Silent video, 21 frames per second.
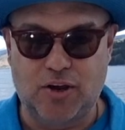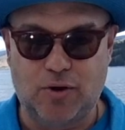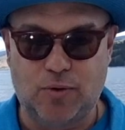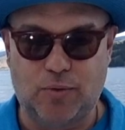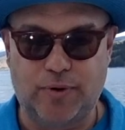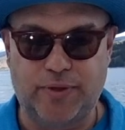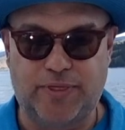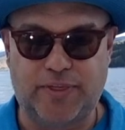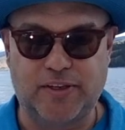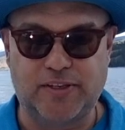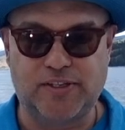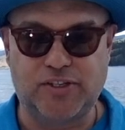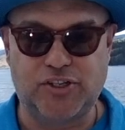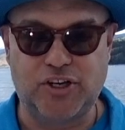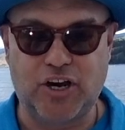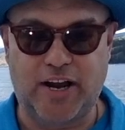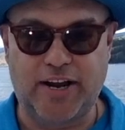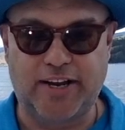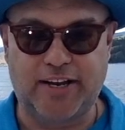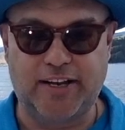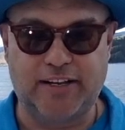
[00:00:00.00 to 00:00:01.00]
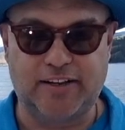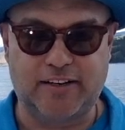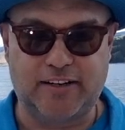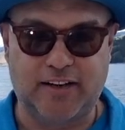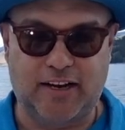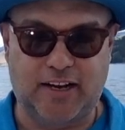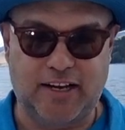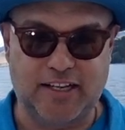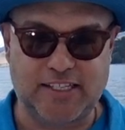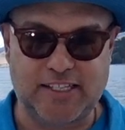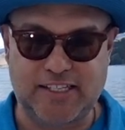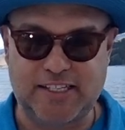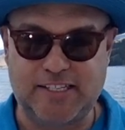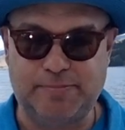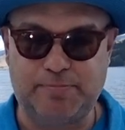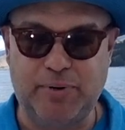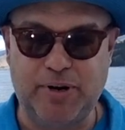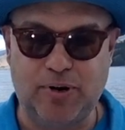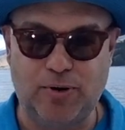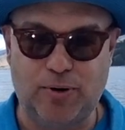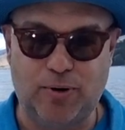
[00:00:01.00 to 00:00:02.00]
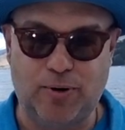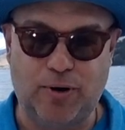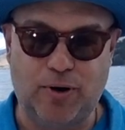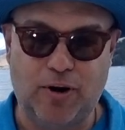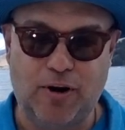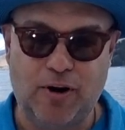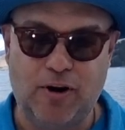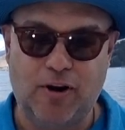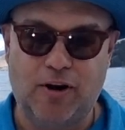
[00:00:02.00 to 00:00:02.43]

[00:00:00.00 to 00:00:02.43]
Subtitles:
with this giant spear